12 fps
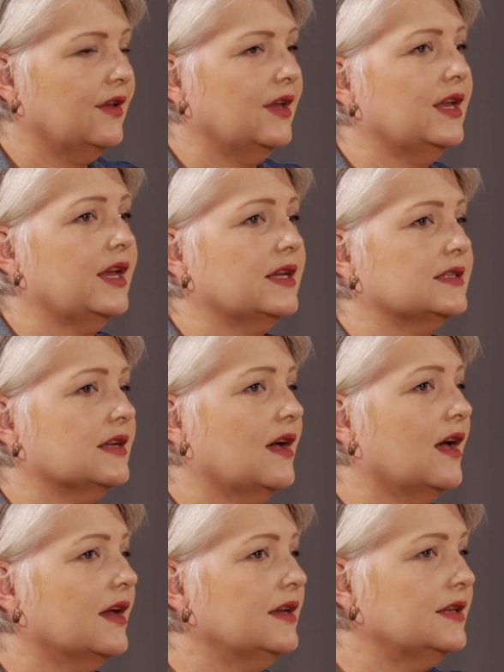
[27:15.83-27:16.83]
It has a
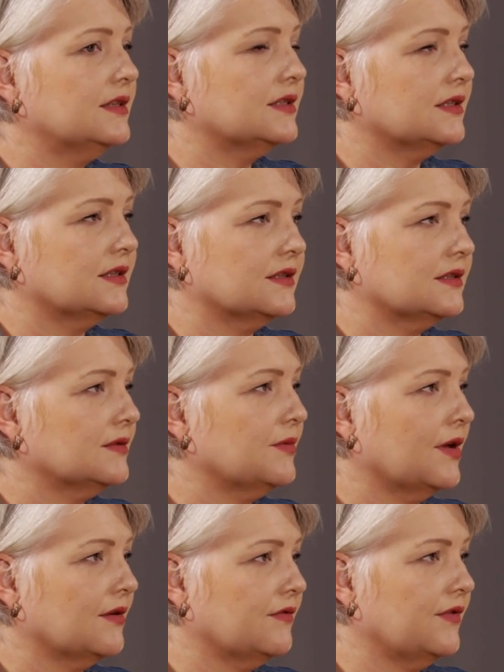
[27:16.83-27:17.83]
high incidence
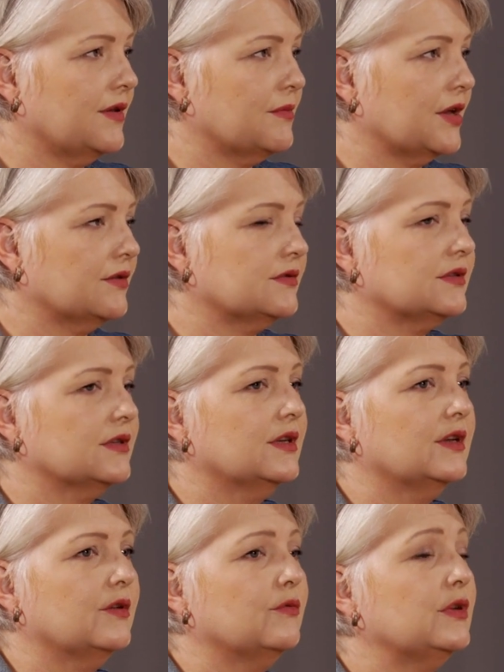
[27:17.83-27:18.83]
among females.
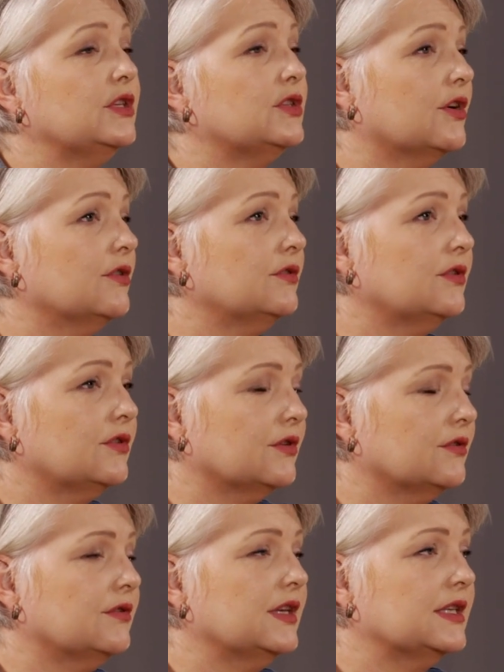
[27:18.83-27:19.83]
We don't
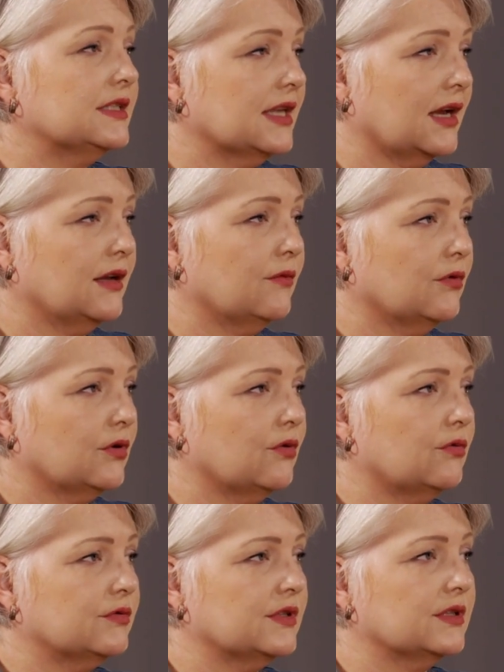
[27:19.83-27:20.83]
know exactly what
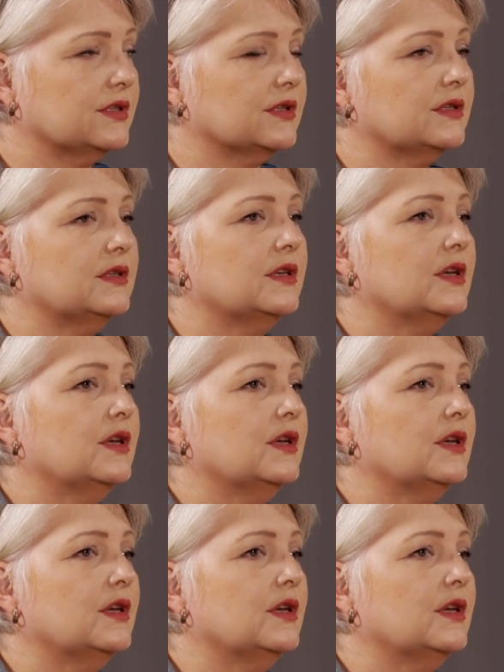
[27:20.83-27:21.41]
causes it.